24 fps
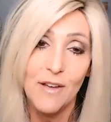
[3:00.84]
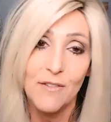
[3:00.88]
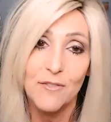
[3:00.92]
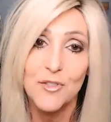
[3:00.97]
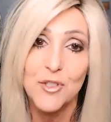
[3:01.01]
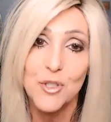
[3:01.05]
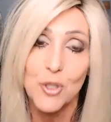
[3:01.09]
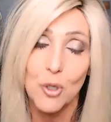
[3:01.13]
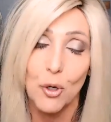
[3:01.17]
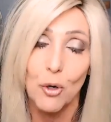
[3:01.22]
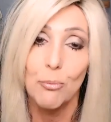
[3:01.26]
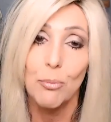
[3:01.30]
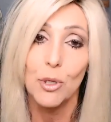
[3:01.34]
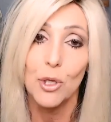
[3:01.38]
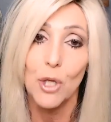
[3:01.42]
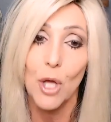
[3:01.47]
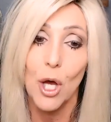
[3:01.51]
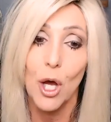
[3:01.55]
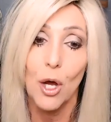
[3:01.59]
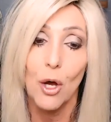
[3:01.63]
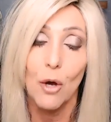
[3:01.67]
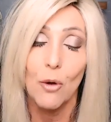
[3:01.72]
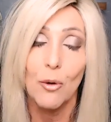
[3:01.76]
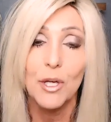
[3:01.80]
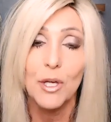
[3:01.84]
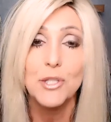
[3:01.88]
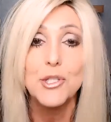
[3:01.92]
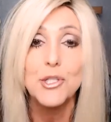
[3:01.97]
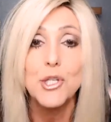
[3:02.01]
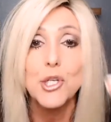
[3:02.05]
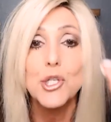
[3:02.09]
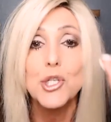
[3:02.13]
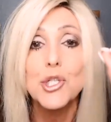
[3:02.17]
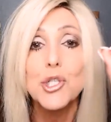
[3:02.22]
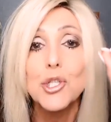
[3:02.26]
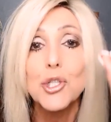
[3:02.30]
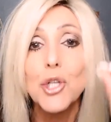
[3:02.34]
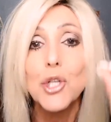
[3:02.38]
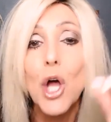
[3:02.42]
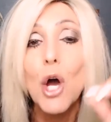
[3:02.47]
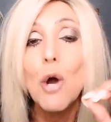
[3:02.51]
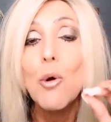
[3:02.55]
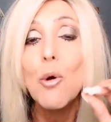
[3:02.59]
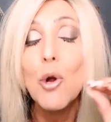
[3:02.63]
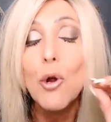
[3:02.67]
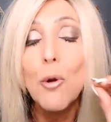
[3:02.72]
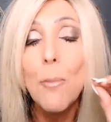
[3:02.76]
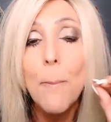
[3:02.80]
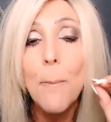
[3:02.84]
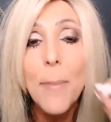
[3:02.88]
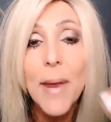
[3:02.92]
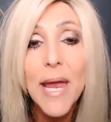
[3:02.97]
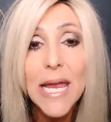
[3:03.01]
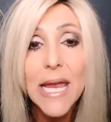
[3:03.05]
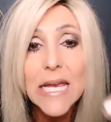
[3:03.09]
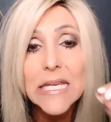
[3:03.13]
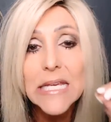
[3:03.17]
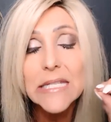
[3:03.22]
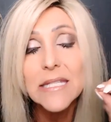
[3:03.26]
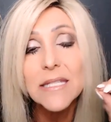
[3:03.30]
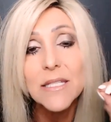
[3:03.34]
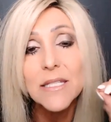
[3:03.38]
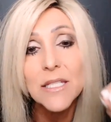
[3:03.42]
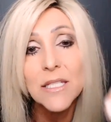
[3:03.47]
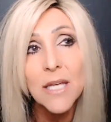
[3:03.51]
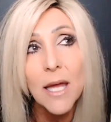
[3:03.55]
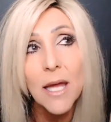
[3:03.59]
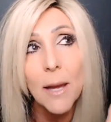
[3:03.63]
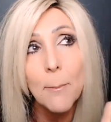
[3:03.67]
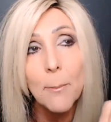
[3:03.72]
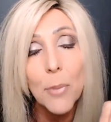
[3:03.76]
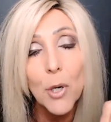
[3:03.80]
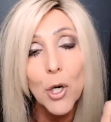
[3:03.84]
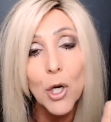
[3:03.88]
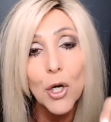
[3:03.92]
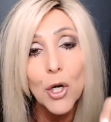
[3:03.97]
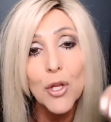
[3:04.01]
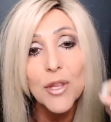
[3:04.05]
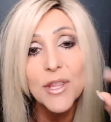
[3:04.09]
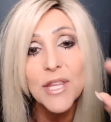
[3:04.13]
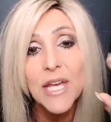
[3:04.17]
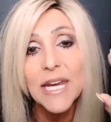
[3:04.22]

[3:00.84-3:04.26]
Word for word: have sold below. It's a slower paced number